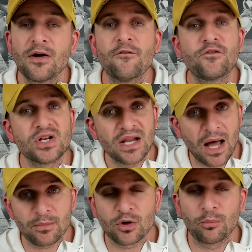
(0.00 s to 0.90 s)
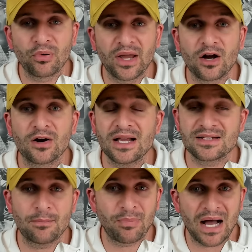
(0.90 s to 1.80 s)
Phenomenal player as a
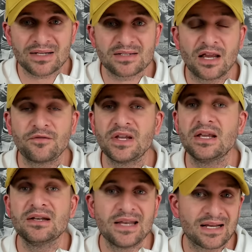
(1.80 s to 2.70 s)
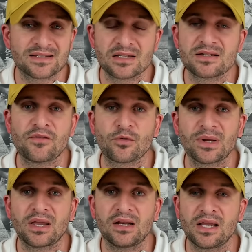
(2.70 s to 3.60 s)
box safety next to Xavier
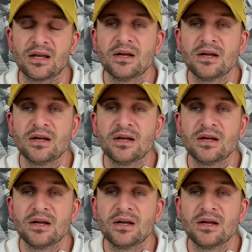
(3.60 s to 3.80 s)
McKinney.